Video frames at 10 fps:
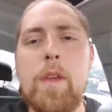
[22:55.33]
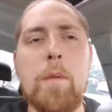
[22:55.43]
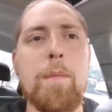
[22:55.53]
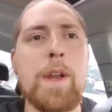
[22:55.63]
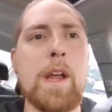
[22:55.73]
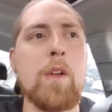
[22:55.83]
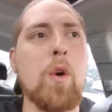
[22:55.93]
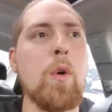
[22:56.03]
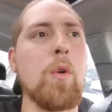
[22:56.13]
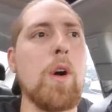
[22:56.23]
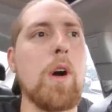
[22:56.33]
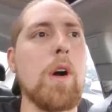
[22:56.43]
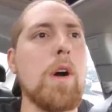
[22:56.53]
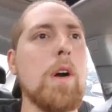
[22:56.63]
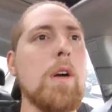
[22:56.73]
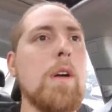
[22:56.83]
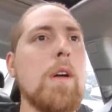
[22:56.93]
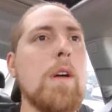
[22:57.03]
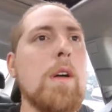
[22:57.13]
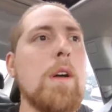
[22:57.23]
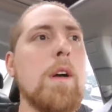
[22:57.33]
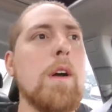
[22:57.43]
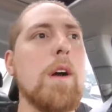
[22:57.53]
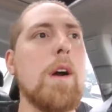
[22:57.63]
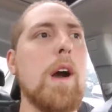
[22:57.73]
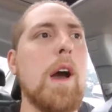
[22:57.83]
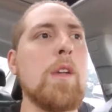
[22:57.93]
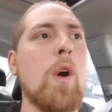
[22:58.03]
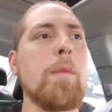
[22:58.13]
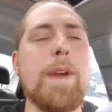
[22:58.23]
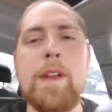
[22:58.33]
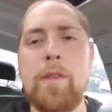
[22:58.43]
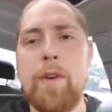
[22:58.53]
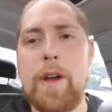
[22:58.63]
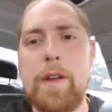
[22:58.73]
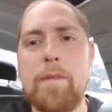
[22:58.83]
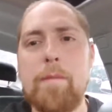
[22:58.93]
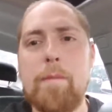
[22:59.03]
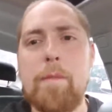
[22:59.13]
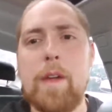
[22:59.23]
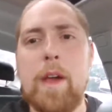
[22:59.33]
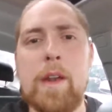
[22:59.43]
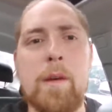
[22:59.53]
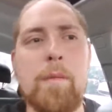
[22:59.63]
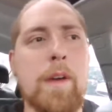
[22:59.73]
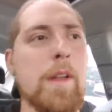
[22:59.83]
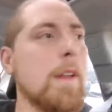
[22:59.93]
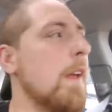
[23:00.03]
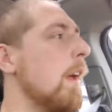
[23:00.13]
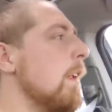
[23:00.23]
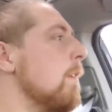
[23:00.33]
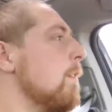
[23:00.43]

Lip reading: But I know I'm eating right, and